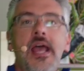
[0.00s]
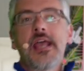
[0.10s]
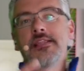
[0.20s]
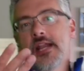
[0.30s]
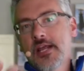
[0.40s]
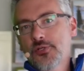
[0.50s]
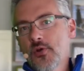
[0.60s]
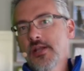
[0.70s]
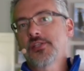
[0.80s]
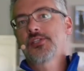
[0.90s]
and then I
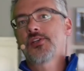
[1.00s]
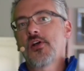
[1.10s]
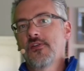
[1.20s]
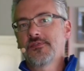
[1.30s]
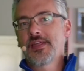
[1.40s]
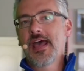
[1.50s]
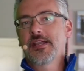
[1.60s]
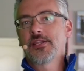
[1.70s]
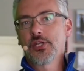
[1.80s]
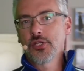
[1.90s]
try to solve that
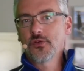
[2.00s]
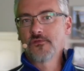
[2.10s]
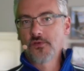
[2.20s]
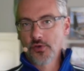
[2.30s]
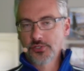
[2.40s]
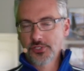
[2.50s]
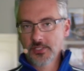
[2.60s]
in the new version.